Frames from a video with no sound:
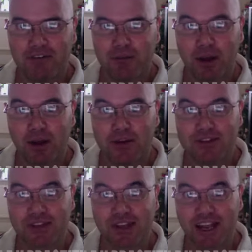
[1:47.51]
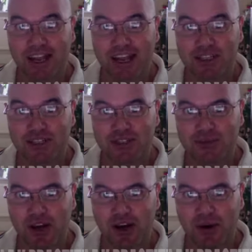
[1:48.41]
plants to the collection as
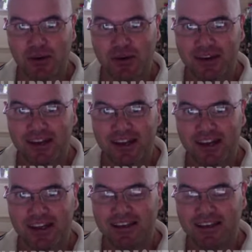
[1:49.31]
well. Okay.